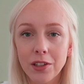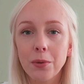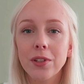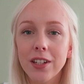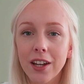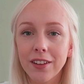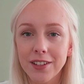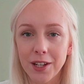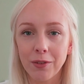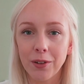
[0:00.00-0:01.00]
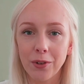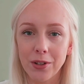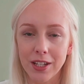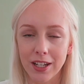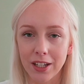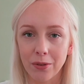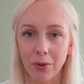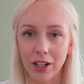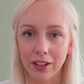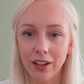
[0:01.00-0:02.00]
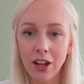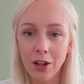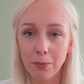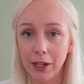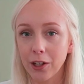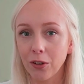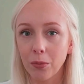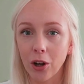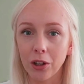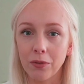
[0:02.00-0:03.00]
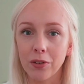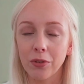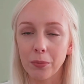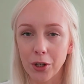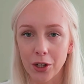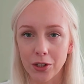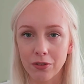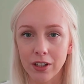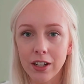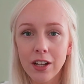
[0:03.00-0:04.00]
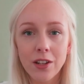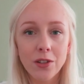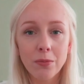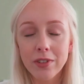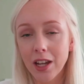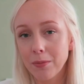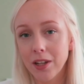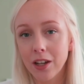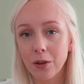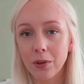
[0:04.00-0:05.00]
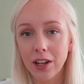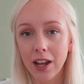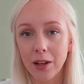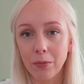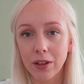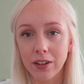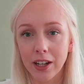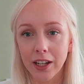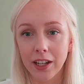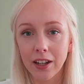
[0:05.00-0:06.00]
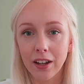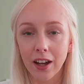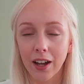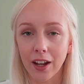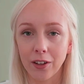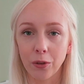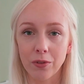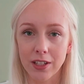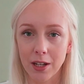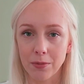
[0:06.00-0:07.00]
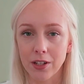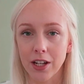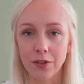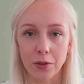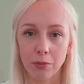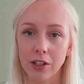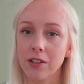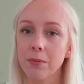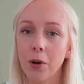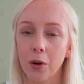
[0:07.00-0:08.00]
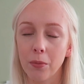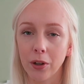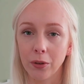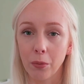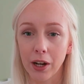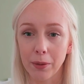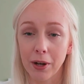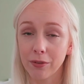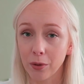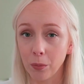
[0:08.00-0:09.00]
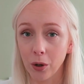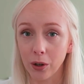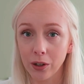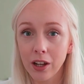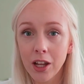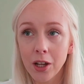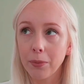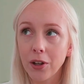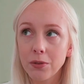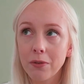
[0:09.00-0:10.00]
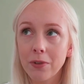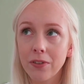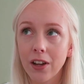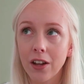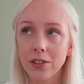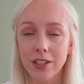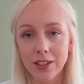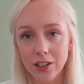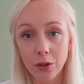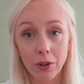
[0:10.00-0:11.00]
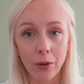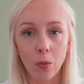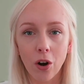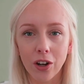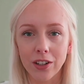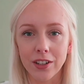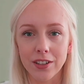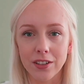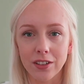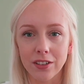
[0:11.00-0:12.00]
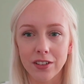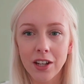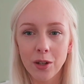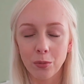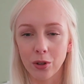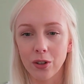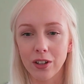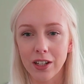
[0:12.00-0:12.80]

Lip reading: So we'll start this evening routine with picking up Oliver from nursery. Sometimes I go and get him with Nate, and other times Nate just brings him home on the way back from work. Because we've moved house, it's still within walking distance, but